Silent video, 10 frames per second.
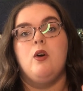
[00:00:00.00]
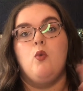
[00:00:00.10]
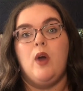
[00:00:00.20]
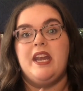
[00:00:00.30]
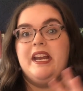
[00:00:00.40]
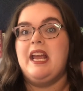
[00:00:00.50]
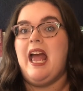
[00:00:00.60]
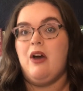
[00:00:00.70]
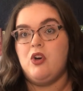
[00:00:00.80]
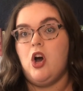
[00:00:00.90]
wedding
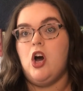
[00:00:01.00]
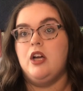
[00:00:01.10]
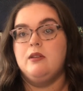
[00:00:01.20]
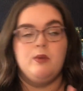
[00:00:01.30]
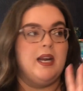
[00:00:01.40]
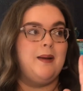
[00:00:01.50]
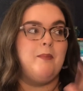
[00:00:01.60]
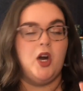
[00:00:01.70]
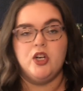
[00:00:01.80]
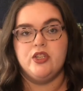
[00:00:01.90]
alcohol and wedding
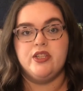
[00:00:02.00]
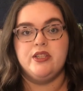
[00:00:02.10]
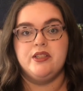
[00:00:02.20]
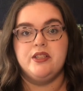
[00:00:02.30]
bars.